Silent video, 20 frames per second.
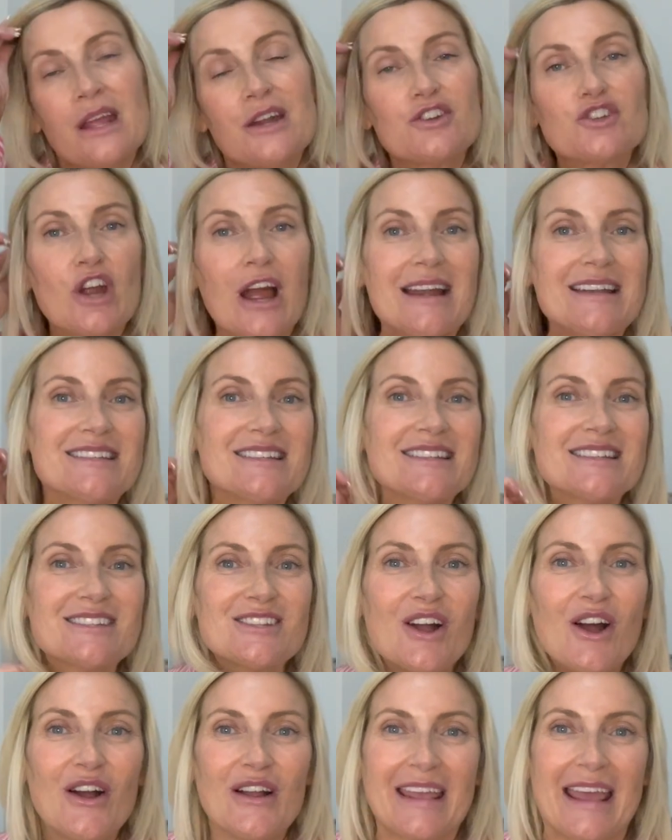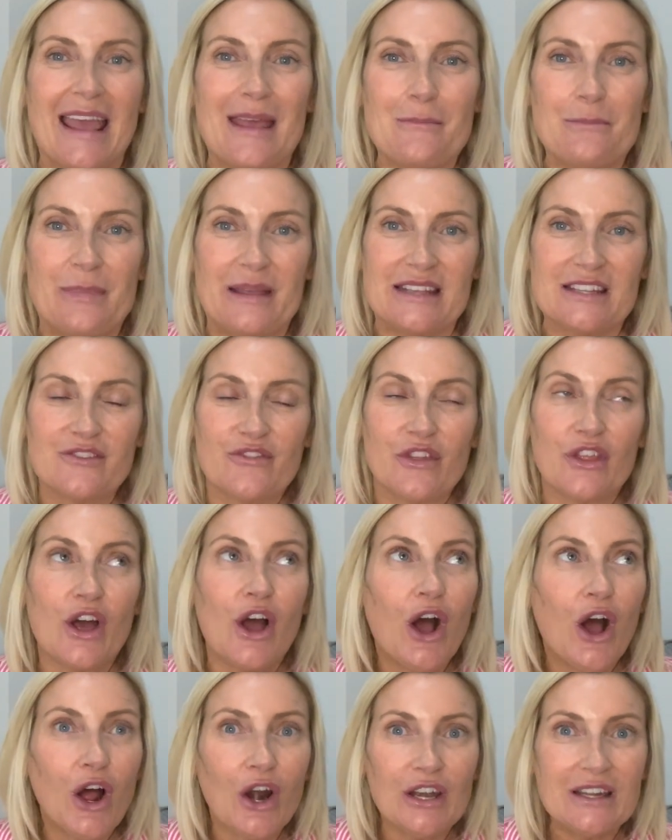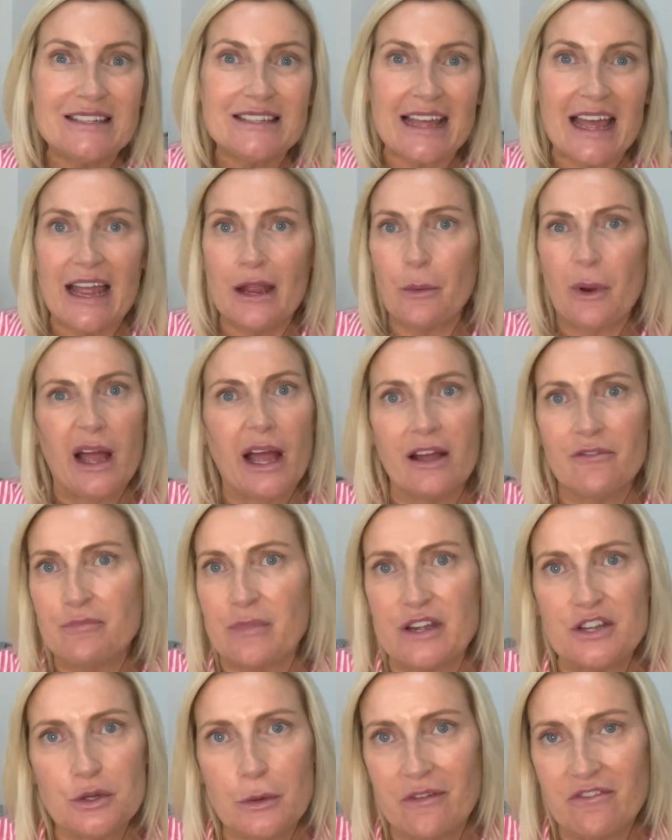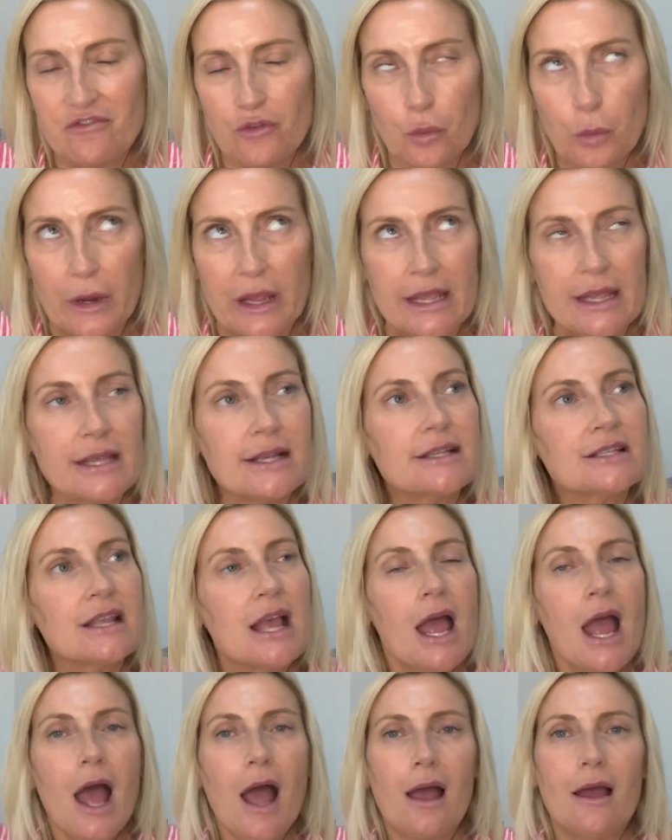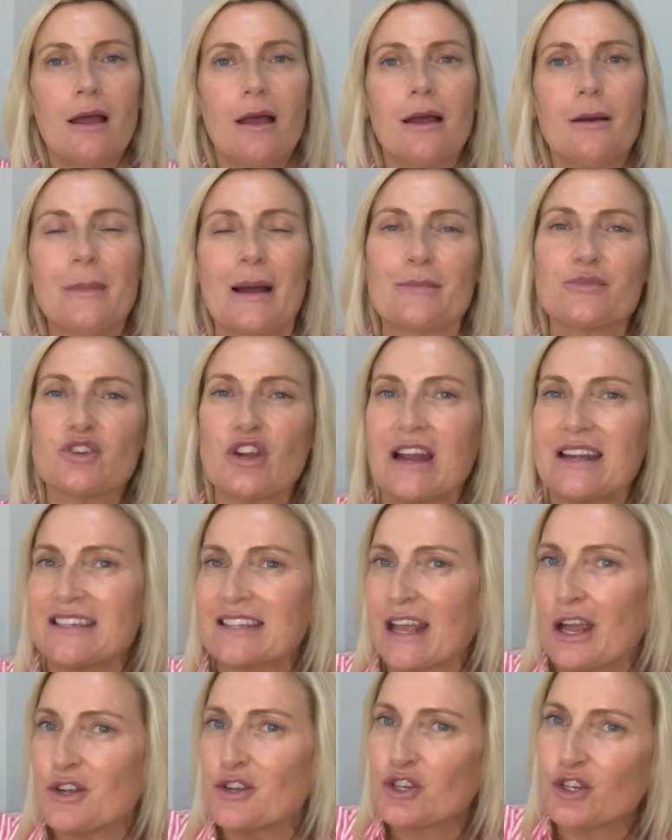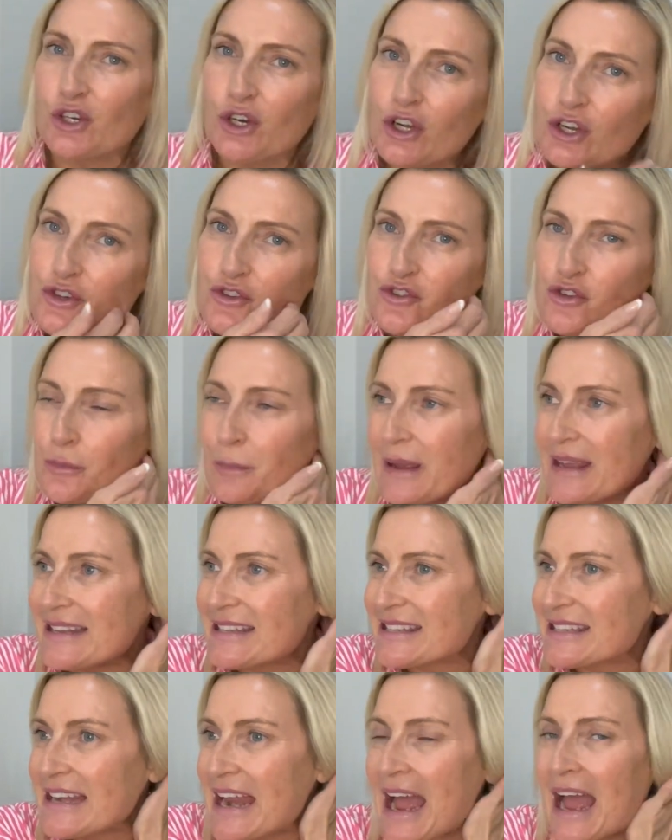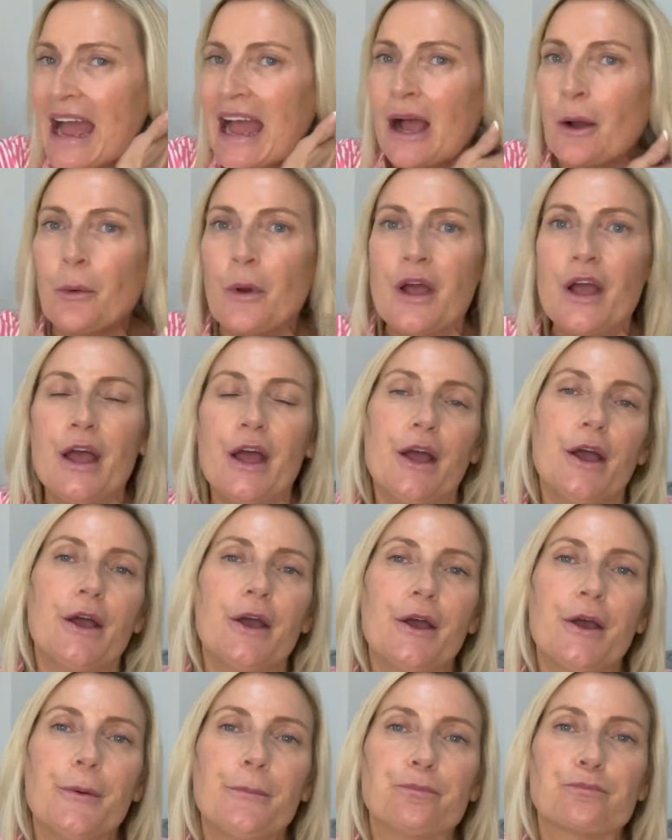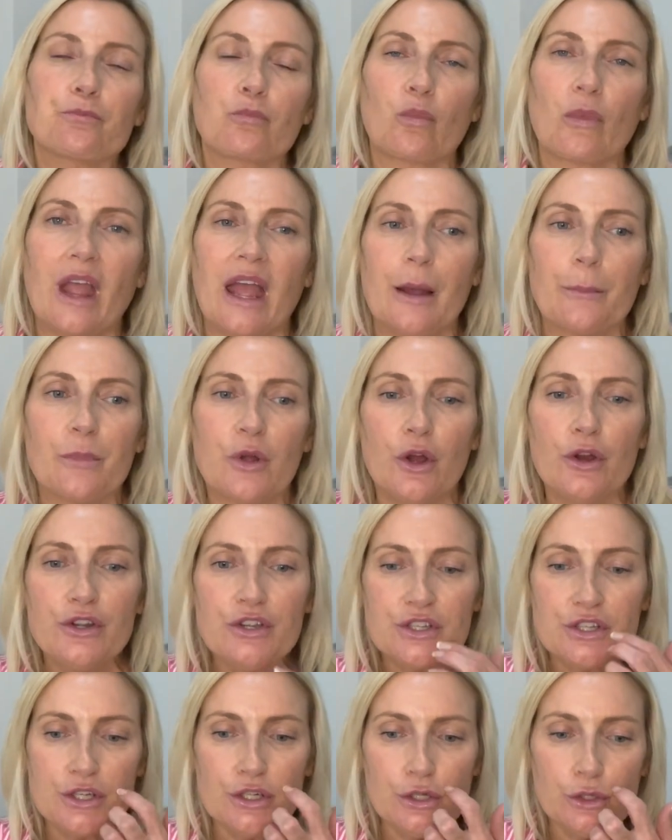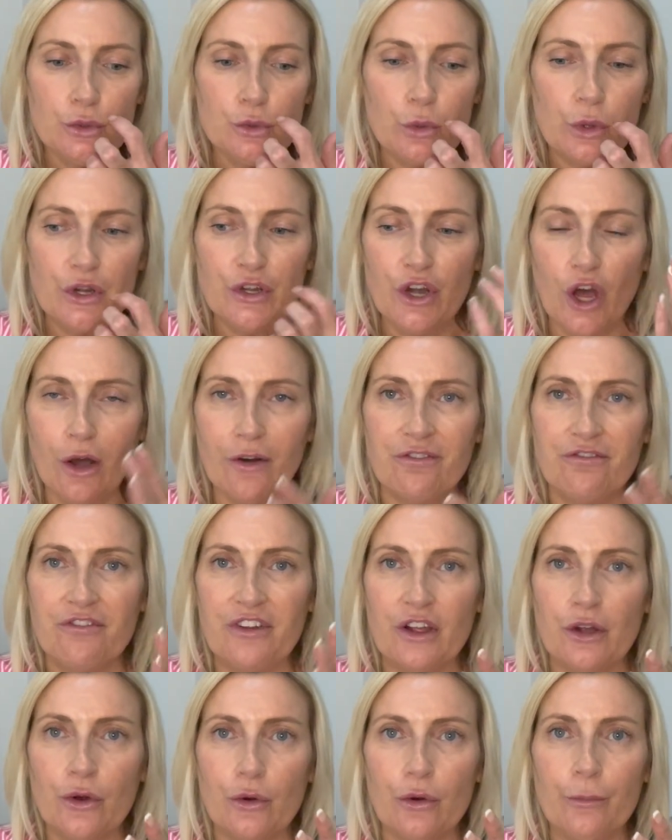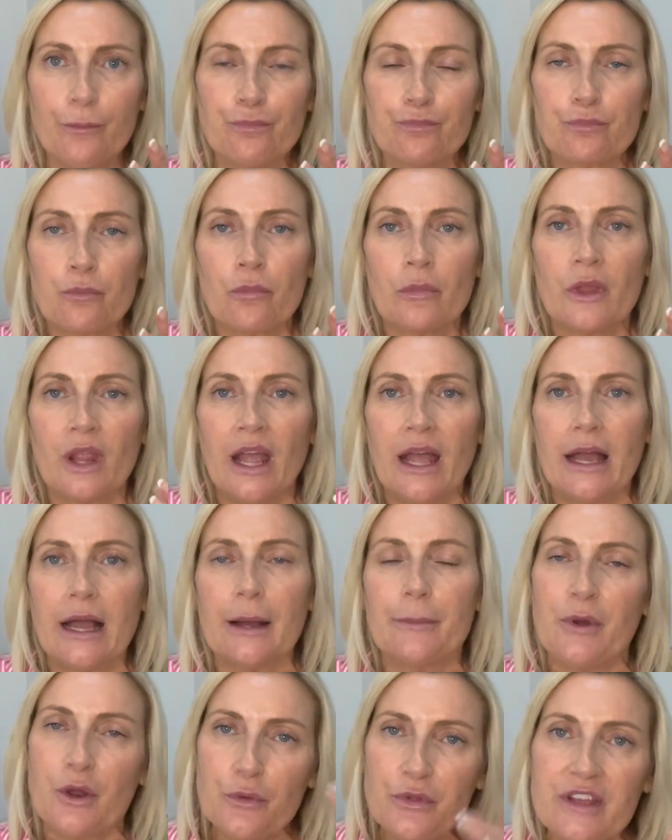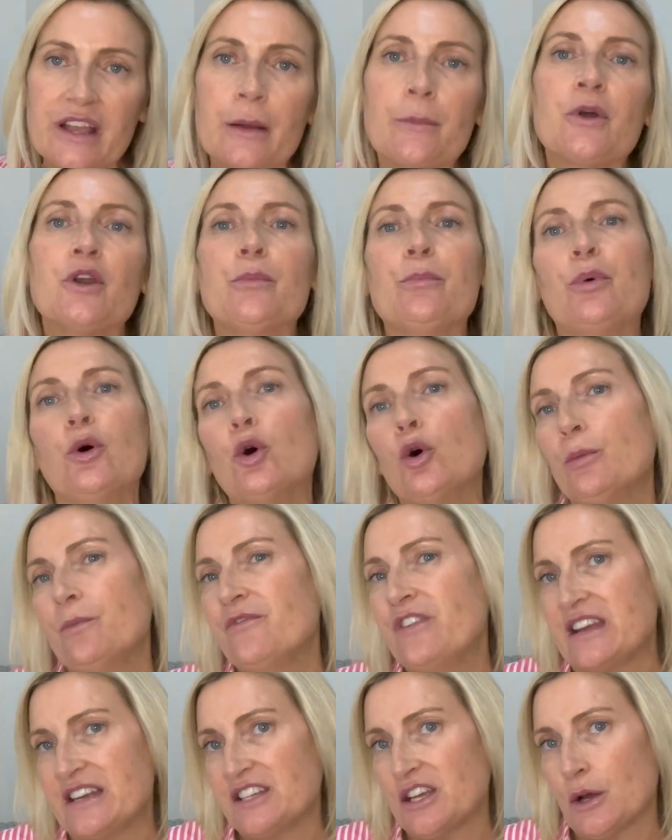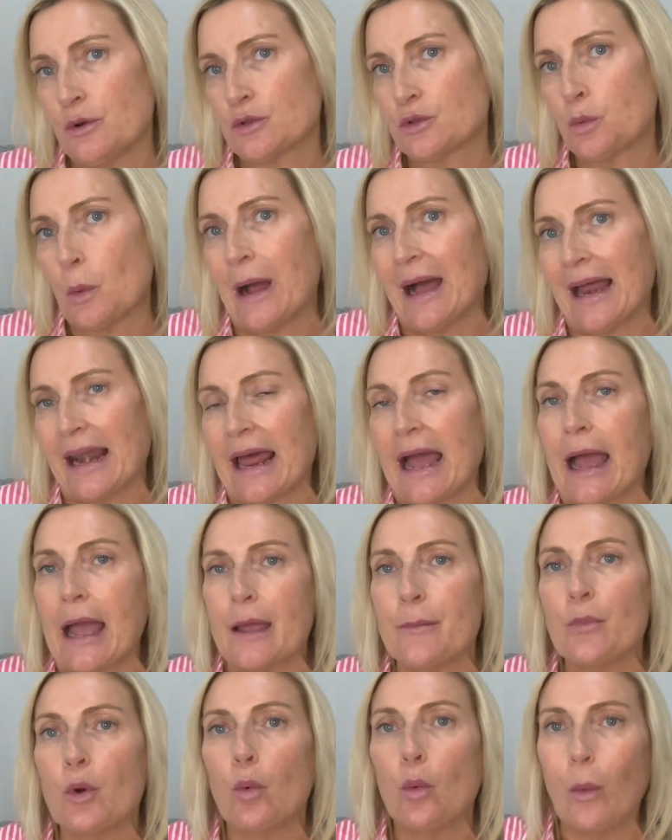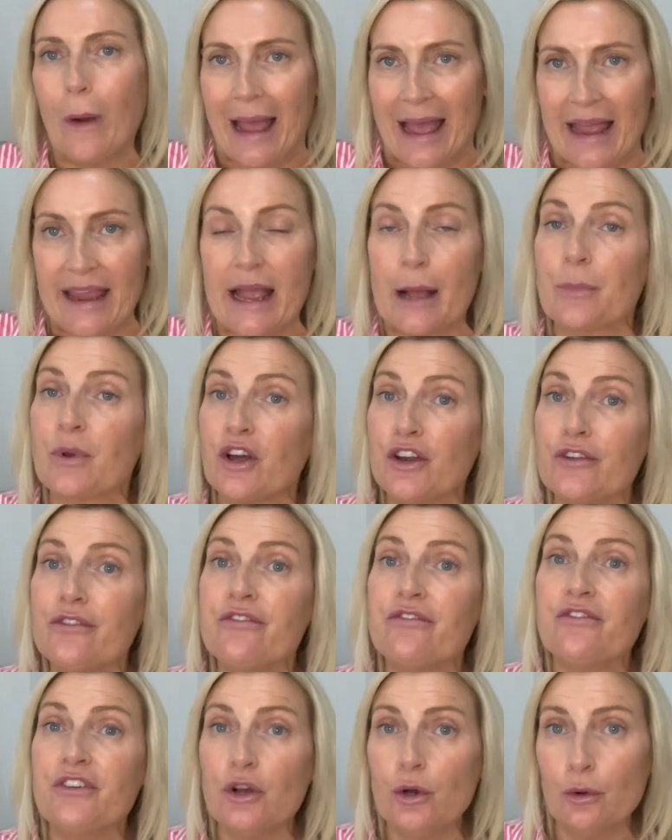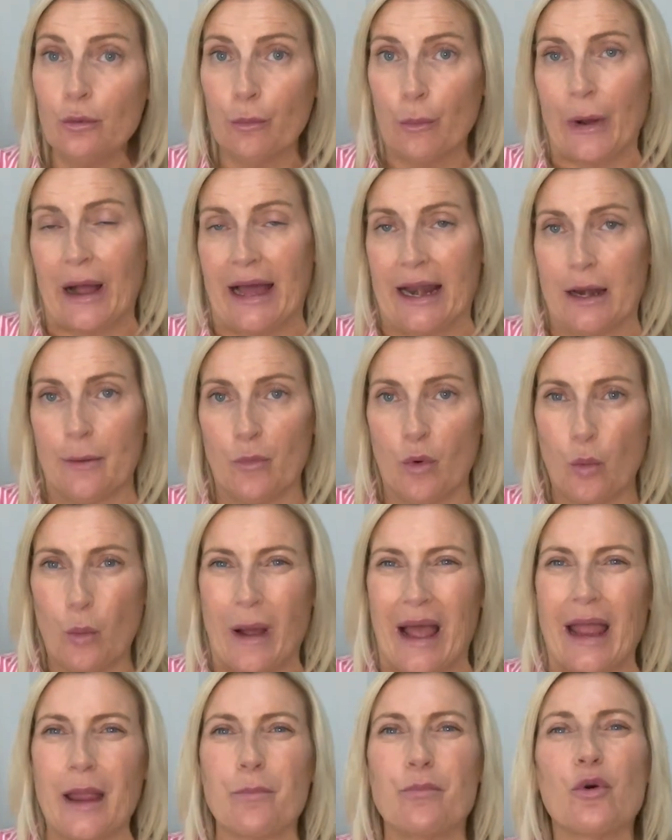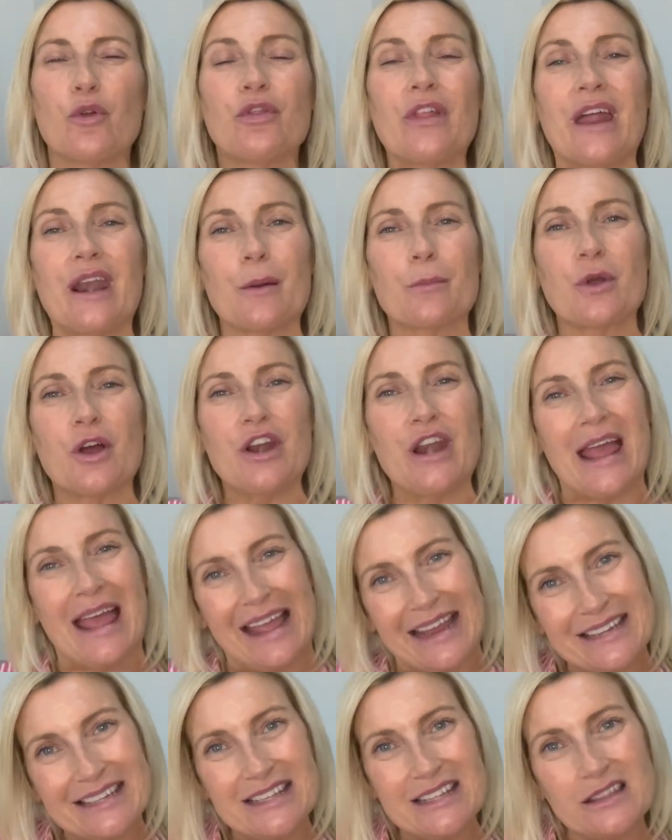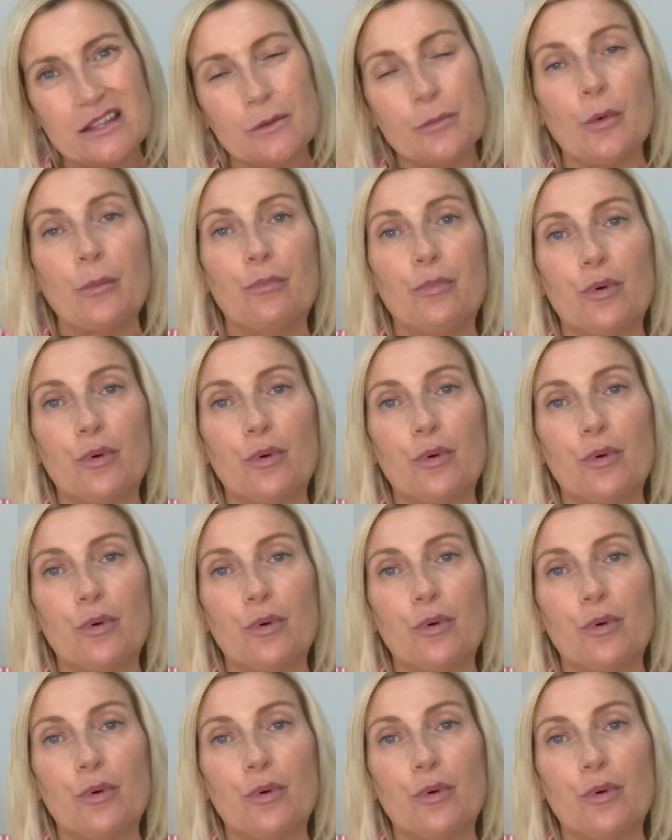Trying to start getting bits for the holiday, or have been doing for weeks. I'm trying to get toiletry bits now. I'm going to not film. I don't think I'm going to put up videos while I'm away. I'm going to film while I'm away, but then I'm going to edit them and